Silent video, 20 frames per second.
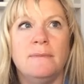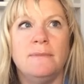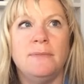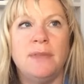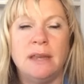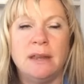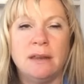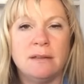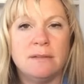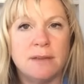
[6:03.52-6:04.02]

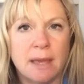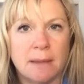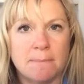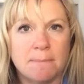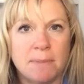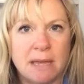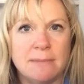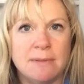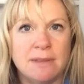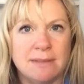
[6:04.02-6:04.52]
they need to get
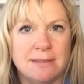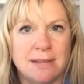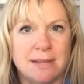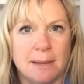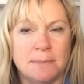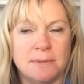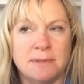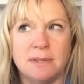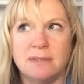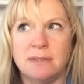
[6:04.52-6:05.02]
baby
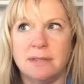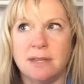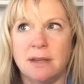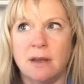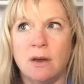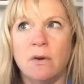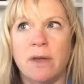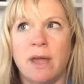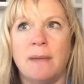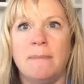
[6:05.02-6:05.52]
steps to see,
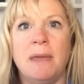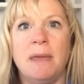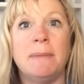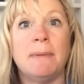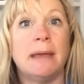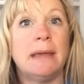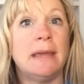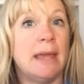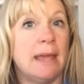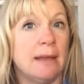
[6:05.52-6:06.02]
okay, maybe
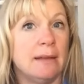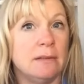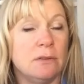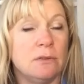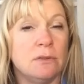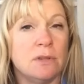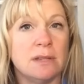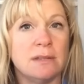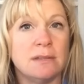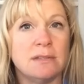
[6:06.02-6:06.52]
I can
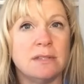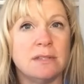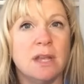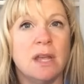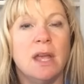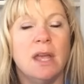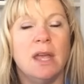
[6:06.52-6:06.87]
do this.